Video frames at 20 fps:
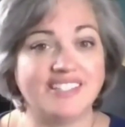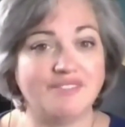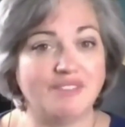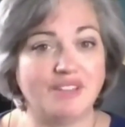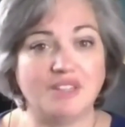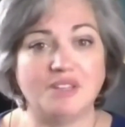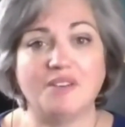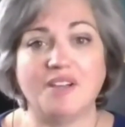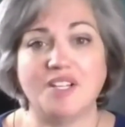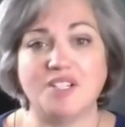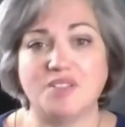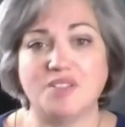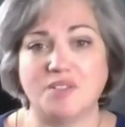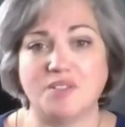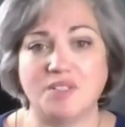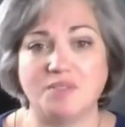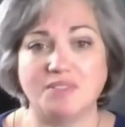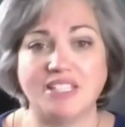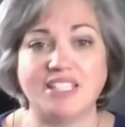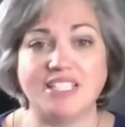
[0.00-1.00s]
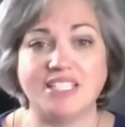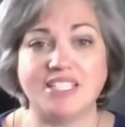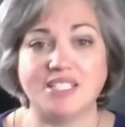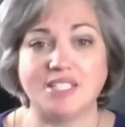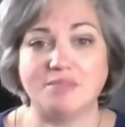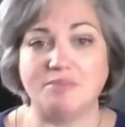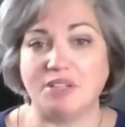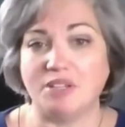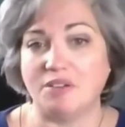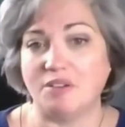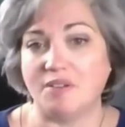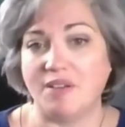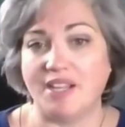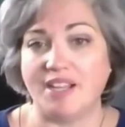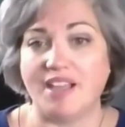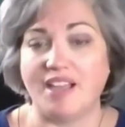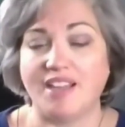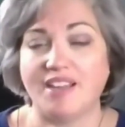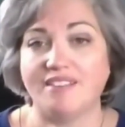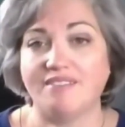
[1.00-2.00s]
even though I told him that this had been
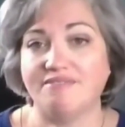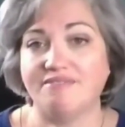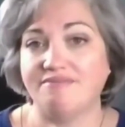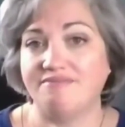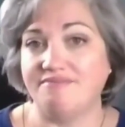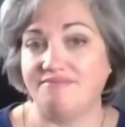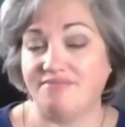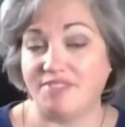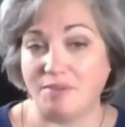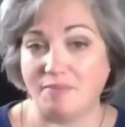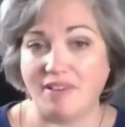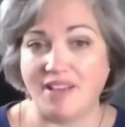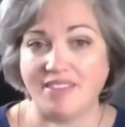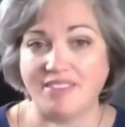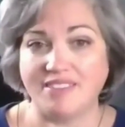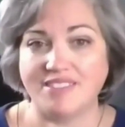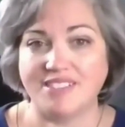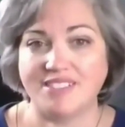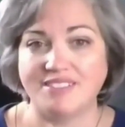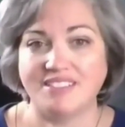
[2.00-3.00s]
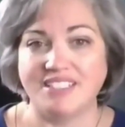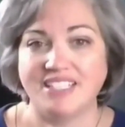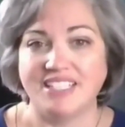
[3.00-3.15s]
going on for months.